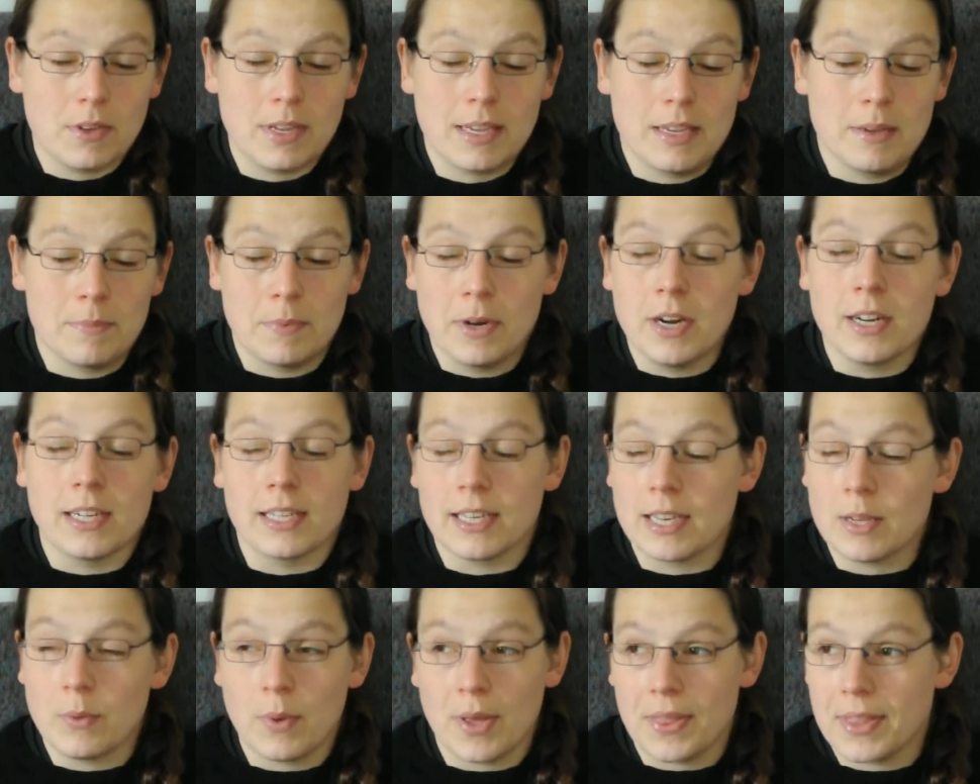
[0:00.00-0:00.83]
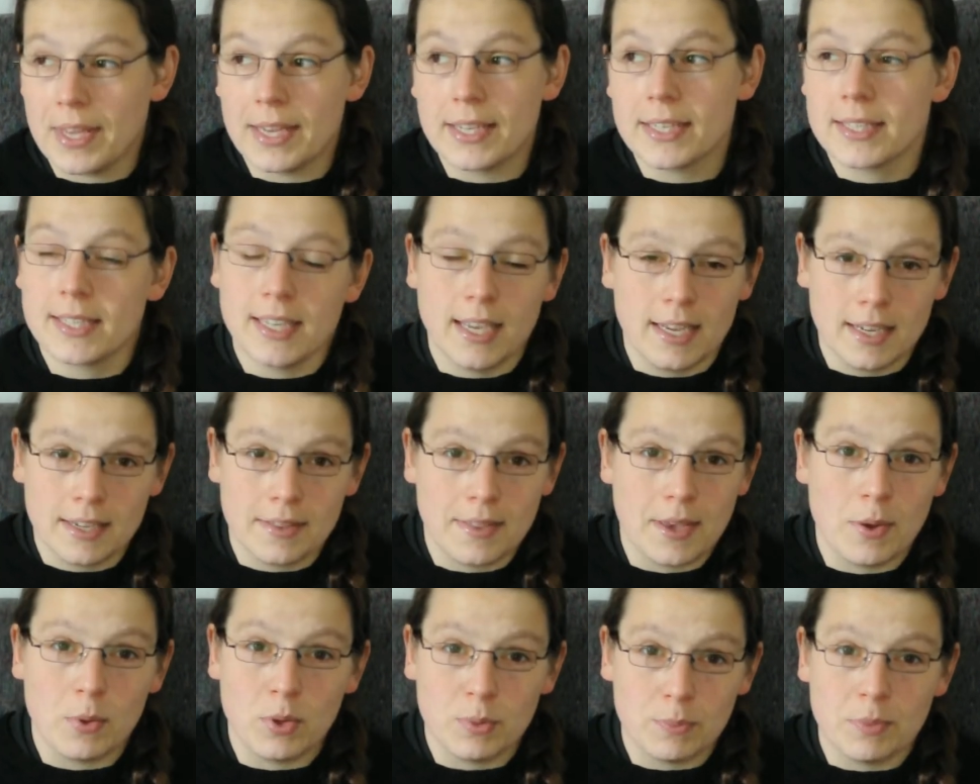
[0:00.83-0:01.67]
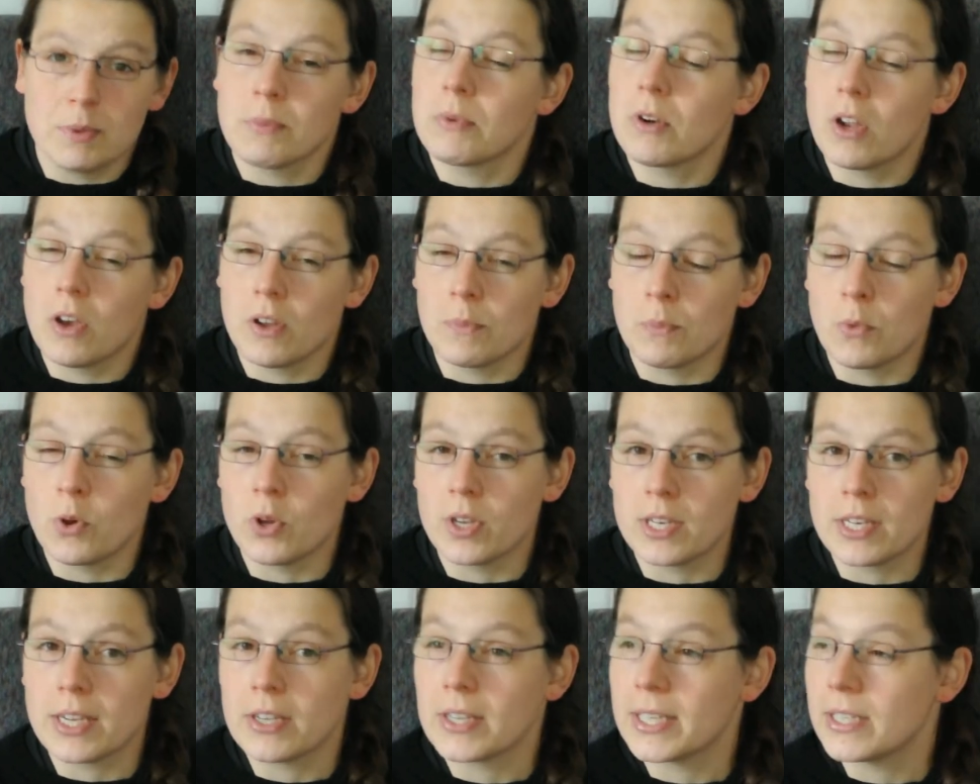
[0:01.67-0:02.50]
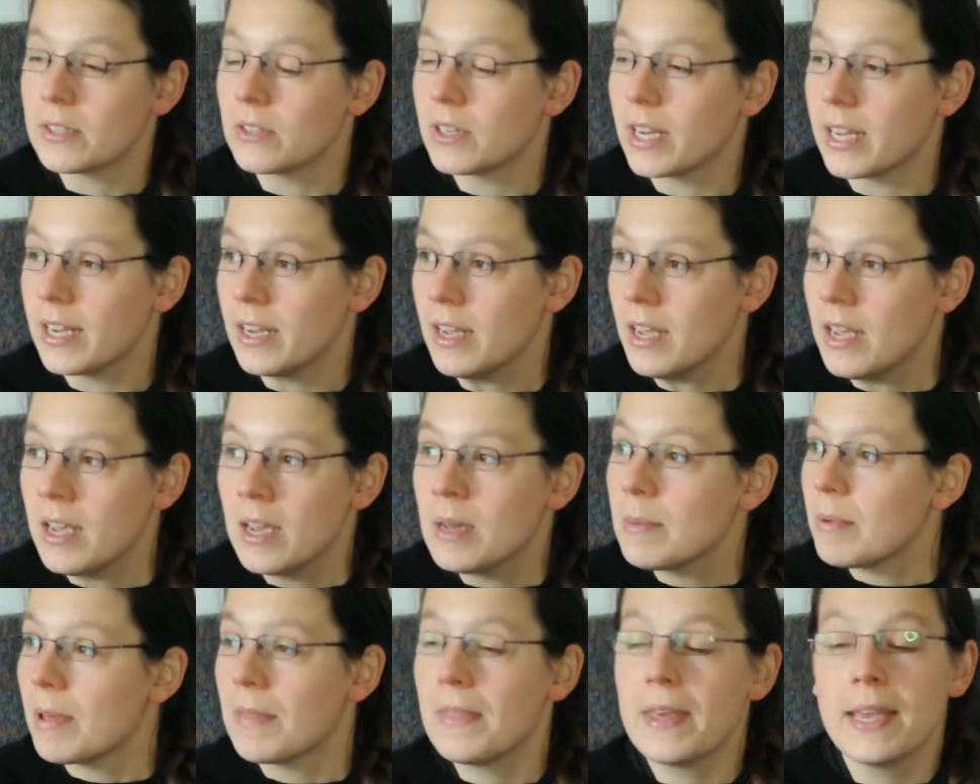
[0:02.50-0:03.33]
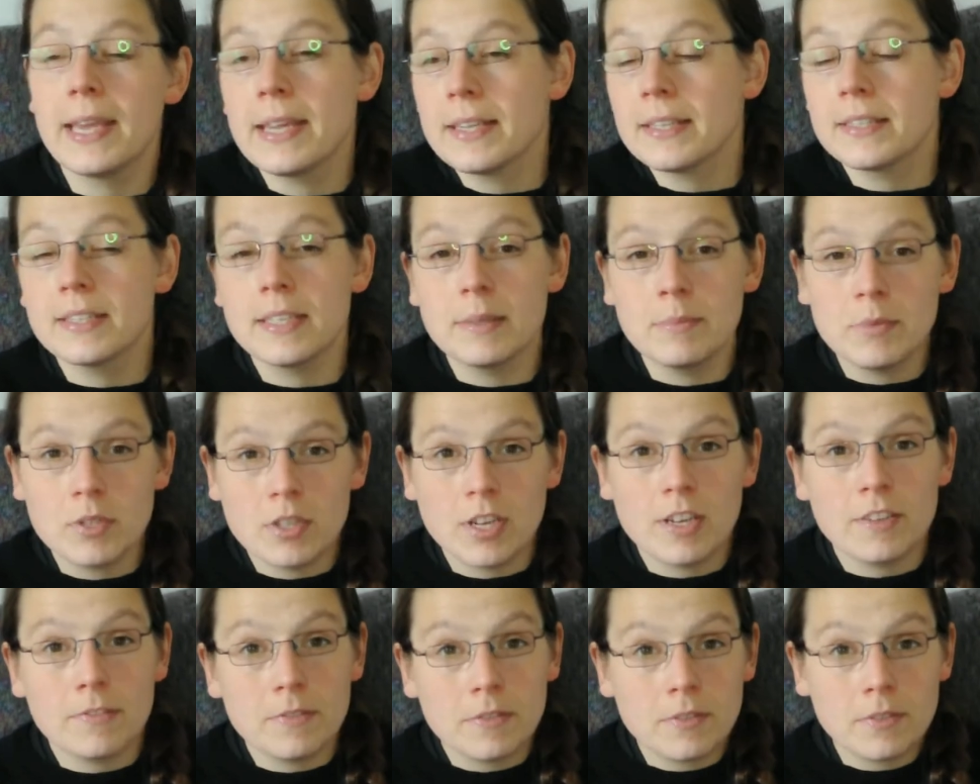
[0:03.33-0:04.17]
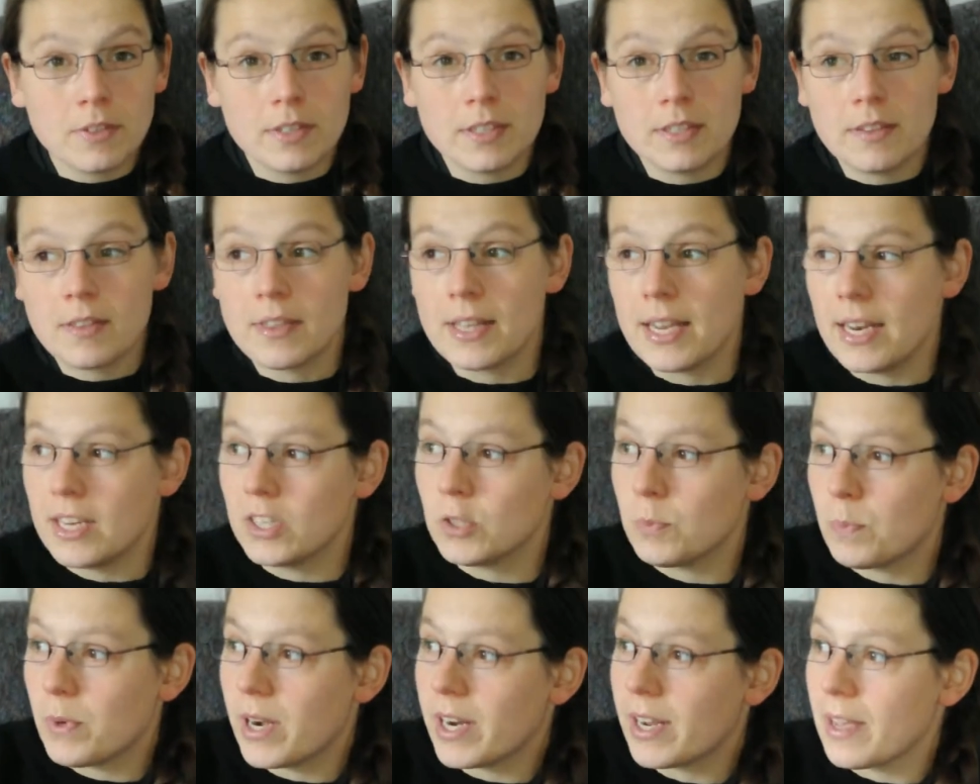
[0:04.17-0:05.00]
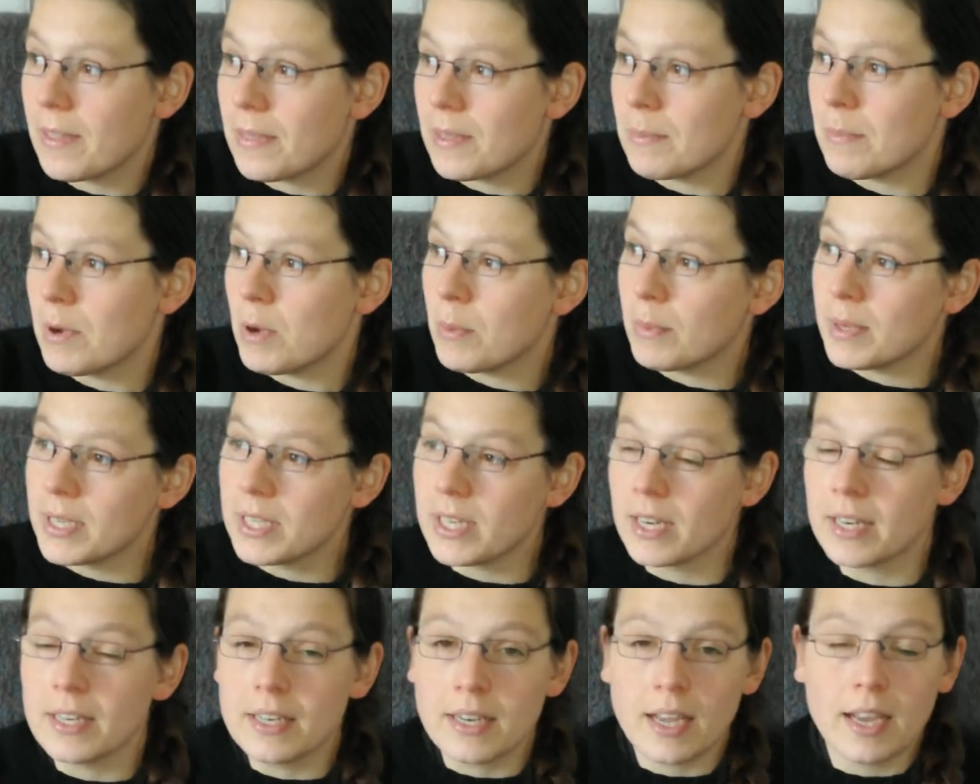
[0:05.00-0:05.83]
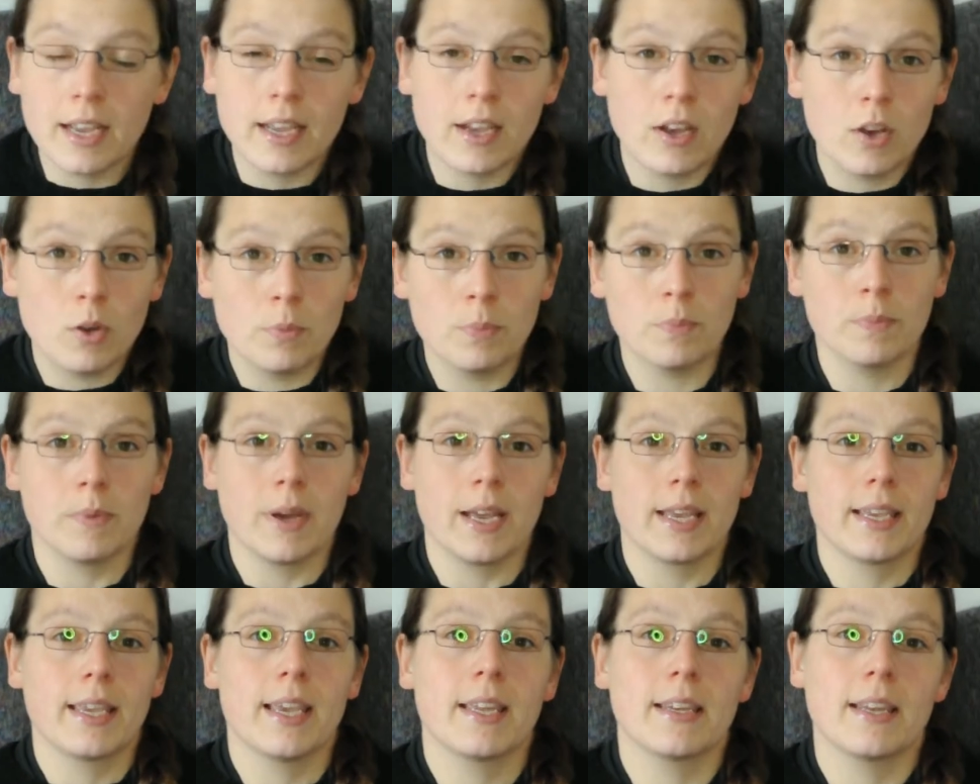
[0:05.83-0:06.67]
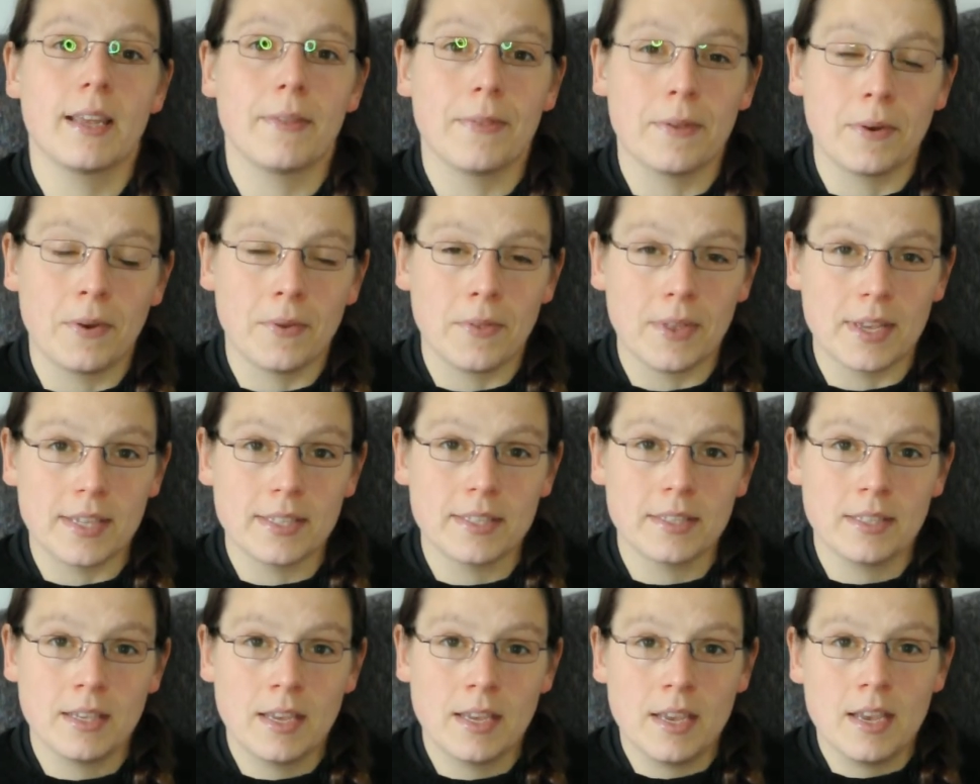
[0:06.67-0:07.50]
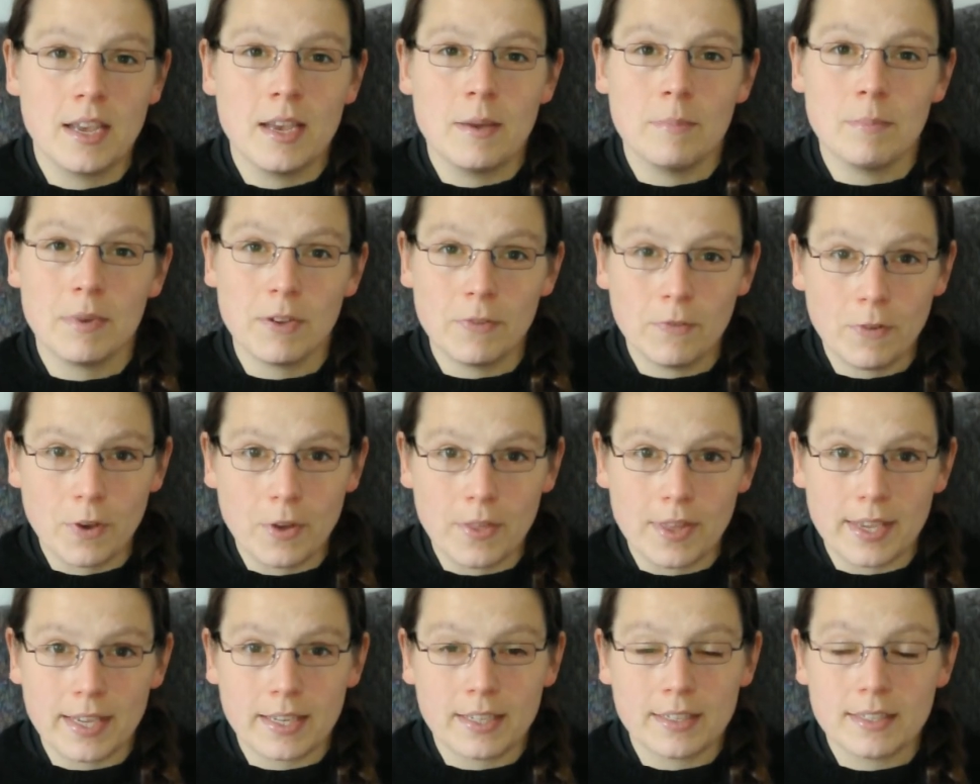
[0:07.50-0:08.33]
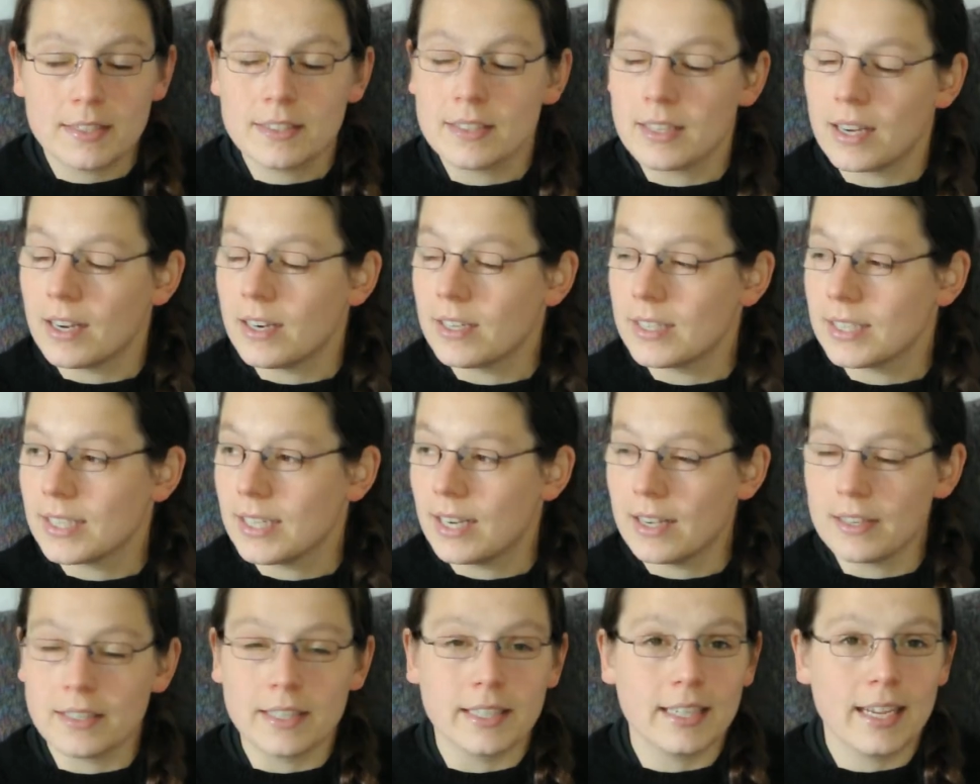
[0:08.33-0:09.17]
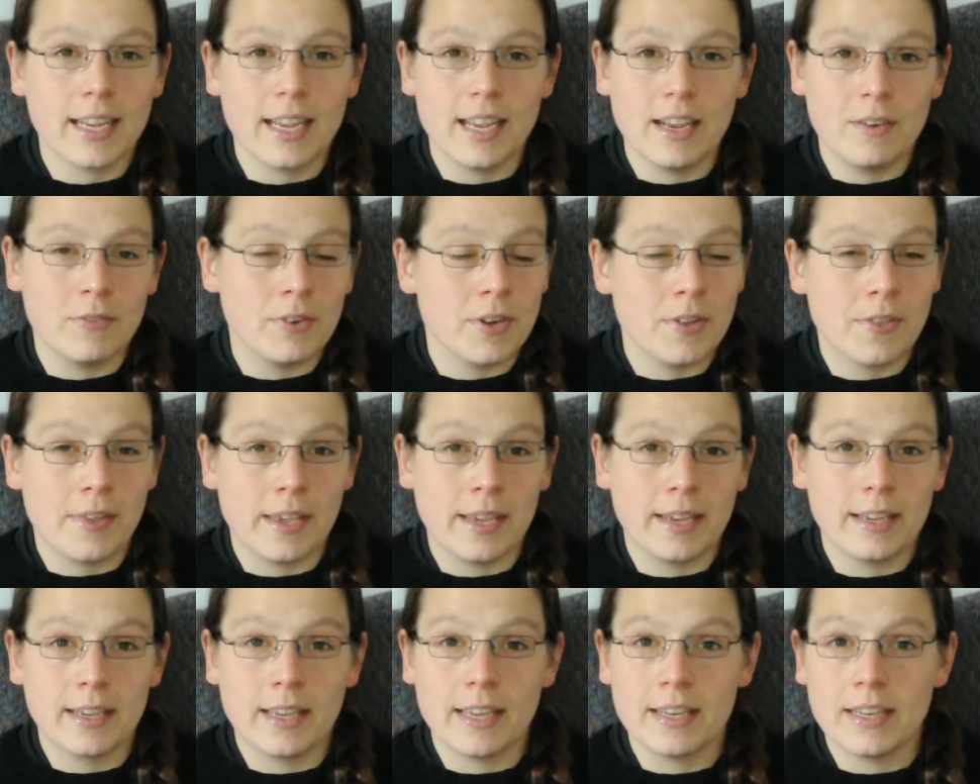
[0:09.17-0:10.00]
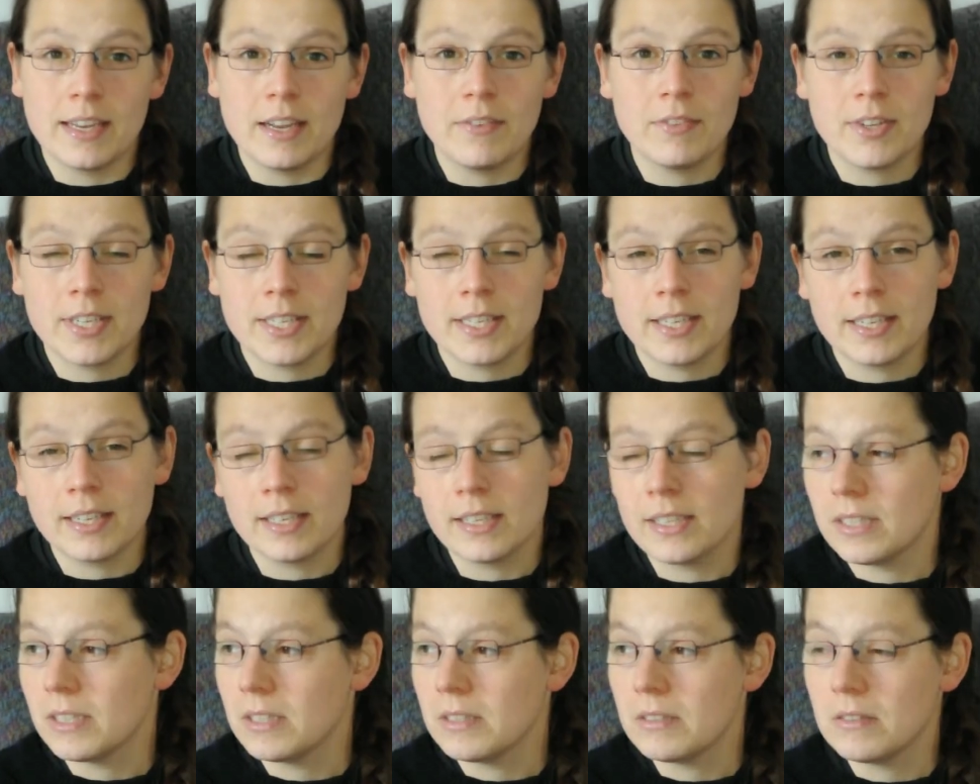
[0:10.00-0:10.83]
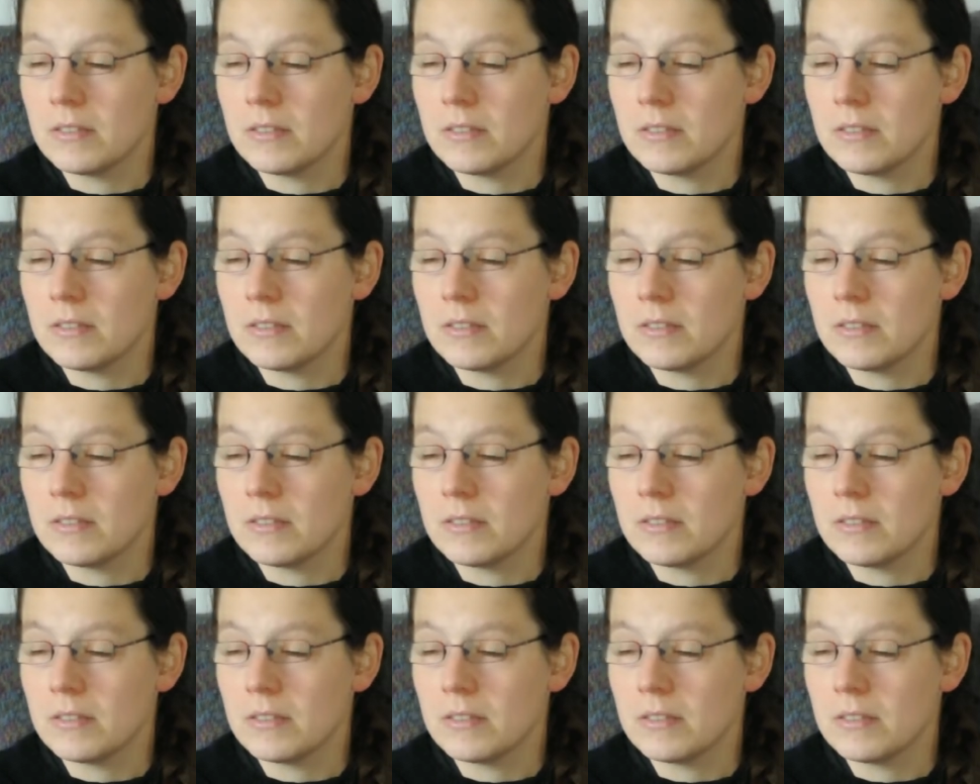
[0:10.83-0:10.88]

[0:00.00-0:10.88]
apparently when they decided that would be lawn mowing day today, but they seem to have the lunch break at the moment, and I hope I can get through this before they start cutting everything and every single